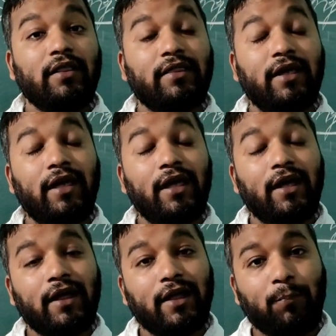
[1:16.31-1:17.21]
They
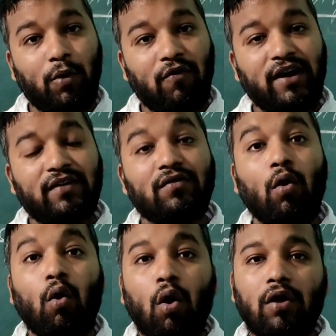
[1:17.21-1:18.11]
provide us
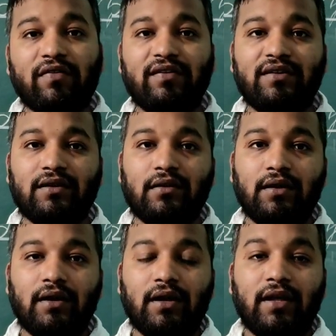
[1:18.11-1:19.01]
oxygen.
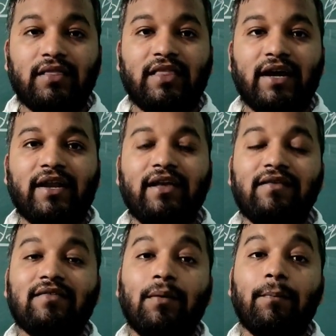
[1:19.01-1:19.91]
That
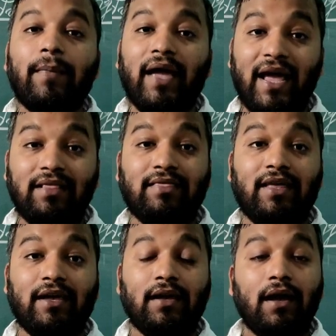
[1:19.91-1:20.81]
is the main
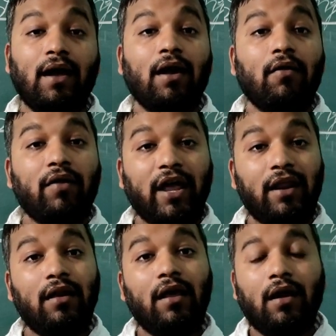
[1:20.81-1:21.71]
thing
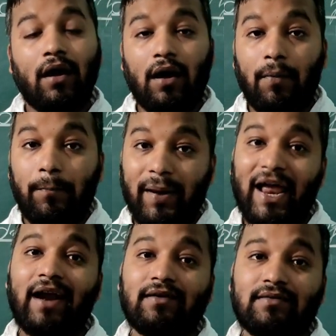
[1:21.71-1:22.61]
in
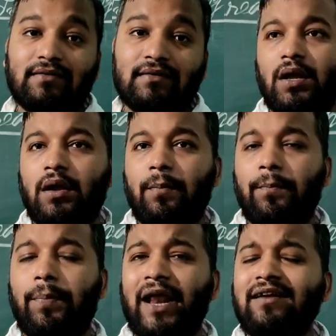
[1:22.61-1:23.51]
plants.
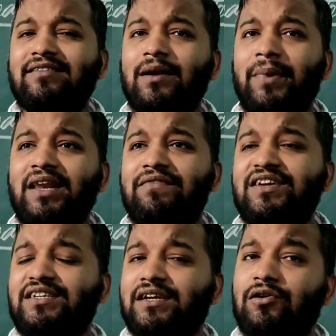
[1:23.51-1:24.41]
Plants are
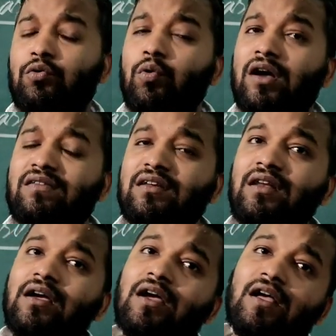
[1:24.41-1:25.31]
beneficial to us
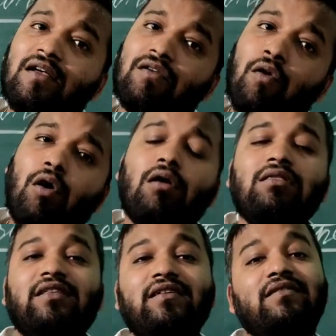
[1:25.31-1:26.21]
in
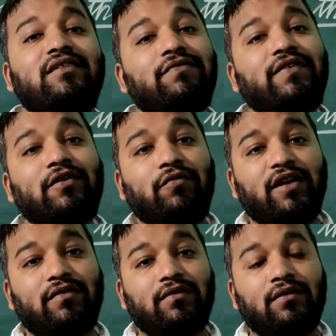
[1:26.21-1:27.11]
all these different
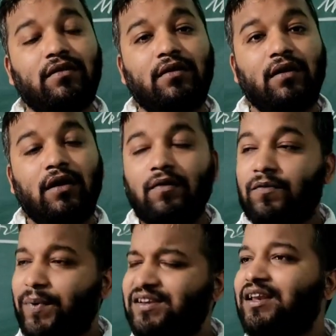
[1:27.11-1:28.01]
ways,
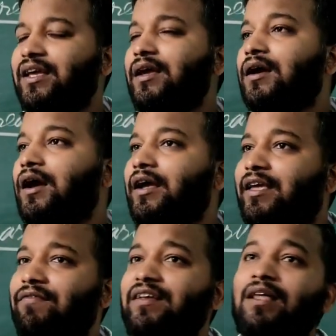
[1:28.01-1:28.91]
especially
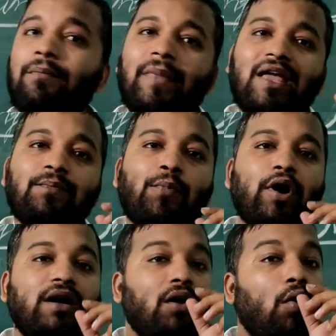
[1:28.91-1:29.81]
giving the main
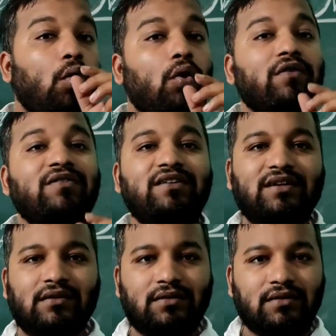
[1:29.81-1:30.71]
point, oxygen.